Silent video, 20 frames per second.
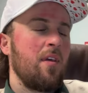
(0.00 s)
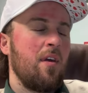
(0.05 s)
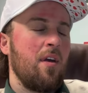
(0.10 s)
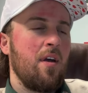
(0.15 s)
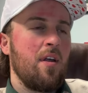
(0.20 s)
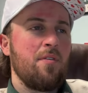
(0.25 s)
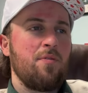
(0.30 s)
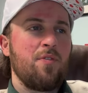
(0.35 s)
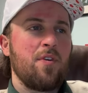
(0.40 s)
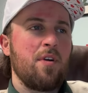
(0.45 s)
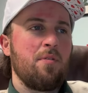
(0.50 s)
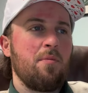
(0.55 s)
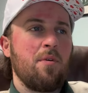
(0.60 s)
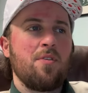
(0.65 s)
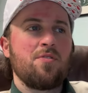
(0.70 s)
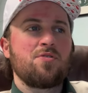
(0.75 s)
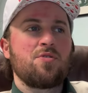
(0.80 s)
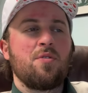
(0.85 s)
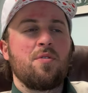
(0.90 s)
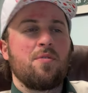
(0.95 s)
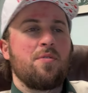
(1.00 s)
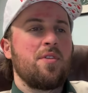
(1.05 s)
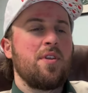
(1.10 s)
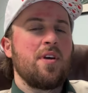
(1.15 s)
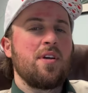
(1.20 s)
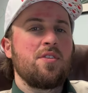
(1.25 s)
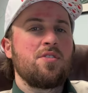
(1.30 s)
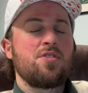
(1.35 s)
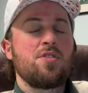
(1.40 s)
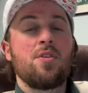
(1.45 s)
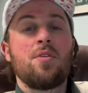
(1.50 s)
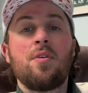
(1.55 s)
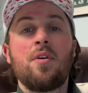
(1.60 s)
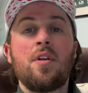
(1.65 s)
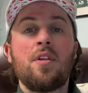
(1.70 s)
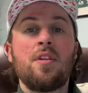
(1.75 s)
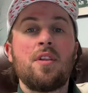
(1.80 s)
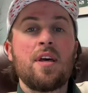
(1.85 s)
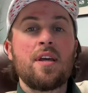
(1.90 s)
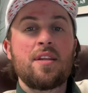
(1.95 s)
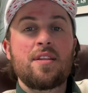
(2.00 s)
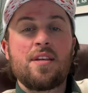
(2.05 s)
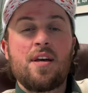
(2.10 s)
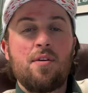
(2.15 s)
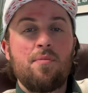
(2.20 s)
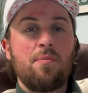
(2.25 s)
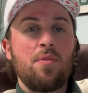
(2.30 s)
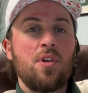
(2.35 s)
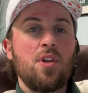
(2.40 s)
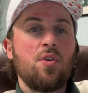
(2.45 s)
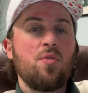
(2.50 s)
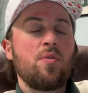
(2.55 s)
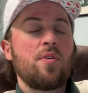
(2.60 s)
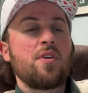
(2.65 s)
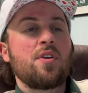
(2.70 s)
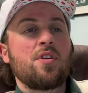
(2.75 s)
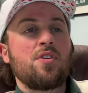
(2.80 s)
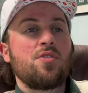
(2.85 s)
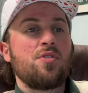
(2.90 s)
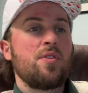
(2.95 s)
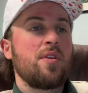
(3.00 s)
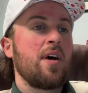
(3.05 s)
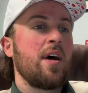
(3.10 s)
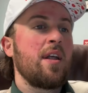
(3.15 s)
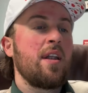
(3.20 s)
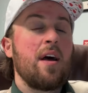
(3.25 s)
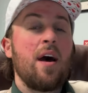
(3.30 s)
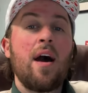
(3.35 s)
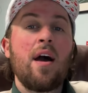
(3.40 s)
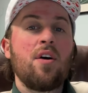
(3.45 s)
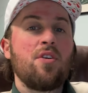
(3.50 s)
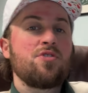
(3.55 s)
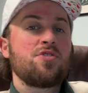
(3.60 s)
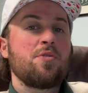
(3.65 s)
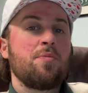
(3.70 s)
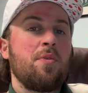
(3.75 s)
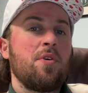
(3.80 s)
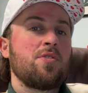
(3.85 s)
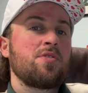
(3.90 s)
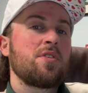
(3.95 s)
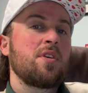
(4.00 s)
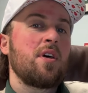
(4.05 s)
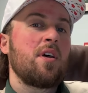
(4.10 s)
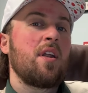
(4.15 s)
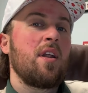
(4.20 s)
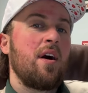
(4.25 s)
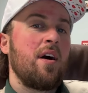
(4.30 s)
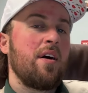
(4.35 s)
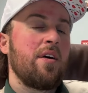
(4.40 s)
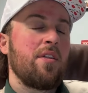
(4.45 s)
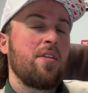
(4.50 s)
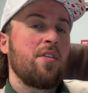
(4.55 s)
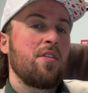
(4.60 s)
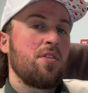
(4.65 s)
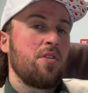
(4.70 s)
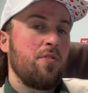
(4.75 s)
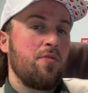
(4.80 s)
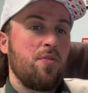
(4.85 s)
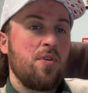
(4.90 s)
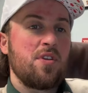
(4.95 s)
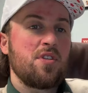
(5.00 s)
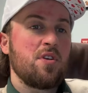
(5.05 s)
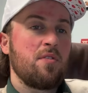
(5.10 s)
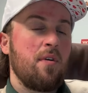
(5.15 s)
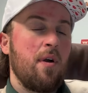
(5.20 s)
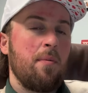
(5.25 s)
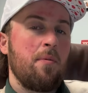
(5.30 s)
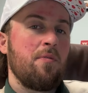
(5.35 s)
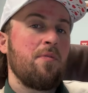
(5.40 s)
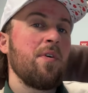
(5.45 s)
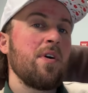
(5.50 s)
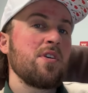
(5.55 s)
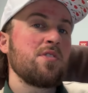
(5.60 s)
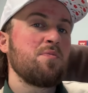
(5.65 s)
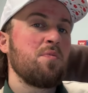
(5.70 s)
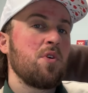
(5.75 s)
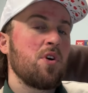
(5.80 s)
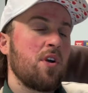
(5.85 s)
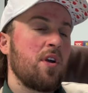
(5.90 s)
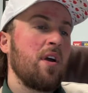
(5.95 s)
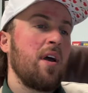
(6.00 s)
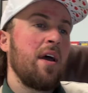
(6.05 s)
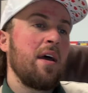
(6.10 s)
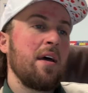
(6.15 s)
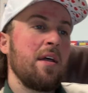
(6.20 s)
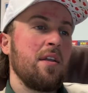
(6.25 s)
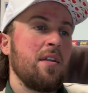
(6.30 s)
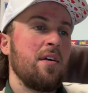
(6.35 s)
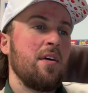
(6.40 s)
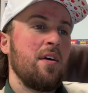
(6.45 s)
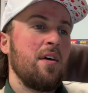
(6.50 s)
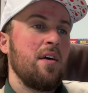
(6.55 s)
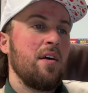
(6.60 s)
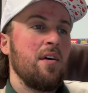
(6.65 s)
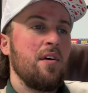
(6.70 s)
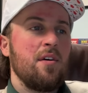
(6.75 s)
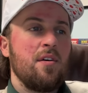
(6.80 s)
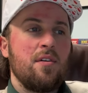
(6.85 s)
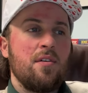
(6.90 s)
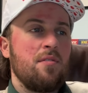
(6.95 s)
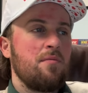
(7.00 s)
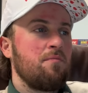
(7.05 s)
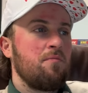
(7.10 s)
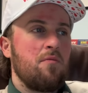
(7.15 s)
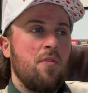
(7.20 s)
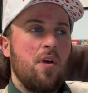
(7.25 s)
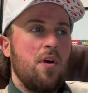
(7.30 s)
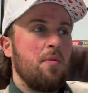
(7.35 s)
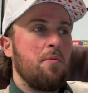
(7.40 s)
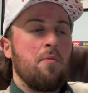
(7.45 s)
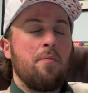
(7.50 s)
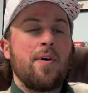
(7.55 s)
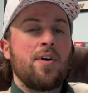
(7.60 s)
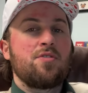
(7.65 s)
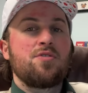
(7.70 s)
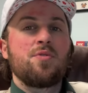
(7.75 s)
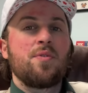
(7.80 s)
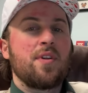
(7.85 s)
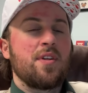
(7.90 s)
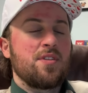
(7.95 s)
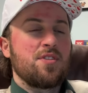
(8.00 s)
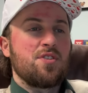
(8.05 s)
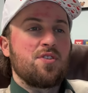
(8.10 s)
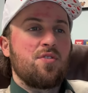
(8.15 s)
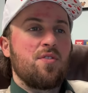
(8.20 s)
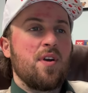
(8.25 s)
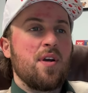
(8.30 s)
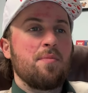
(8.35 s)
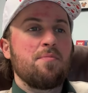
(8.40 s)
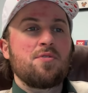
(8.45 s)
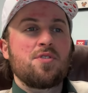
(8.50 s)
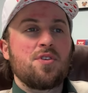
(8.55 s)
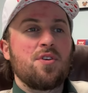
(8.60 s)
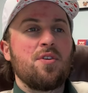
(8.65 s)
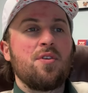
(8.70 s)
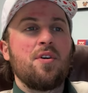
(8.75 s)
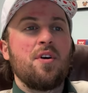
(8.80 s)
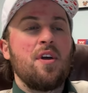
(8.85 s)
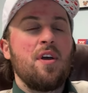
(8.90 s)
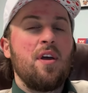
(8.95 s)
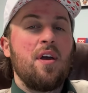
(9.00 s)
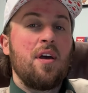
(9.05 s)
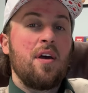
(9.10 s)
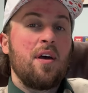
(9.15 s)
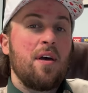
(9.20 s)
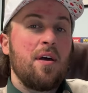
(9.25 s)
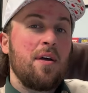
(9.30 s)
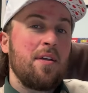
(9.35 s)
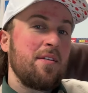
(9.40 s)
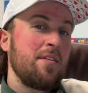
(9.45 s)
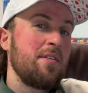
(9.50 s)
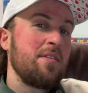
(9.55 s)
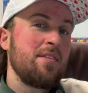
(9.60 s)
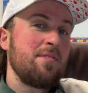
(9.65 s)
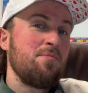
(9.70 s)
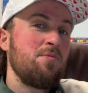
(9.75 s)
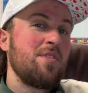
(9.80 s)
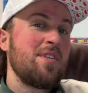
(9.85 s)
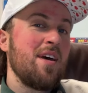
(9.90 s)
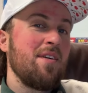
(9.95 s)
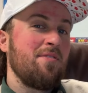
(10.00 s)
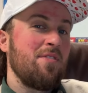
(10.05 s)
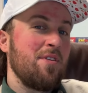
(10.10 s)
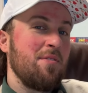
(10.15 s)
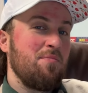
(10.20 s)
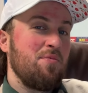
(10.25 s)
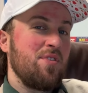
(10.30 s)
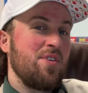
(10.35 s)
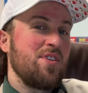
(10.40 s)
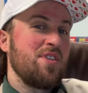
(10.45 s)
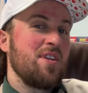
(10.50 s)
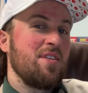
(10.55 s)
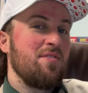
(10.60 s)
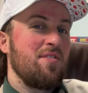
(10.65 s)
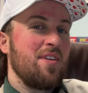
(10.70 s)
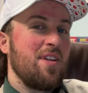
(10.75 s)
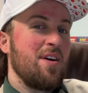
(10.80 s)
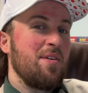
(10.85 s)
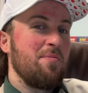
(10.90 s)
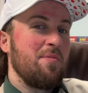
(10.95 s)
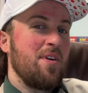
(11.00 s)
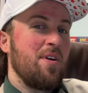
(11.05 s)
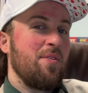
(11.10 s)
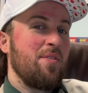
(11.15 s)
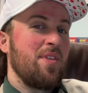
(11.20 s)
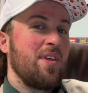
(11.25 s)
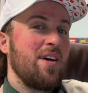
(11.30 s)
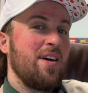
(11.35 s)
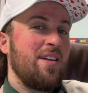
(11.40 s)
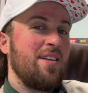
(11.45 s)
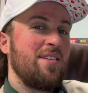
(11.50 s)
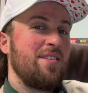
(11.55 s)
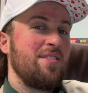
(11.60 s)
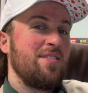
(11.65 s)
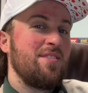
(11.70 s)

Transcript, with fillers: Right, I forgot where I was going with that. So, link down below where you can do that. I also posted it on the Resale Rabbit Facebook, and I'm about to on Instagram, so definitely appreciate if you could help me out with that.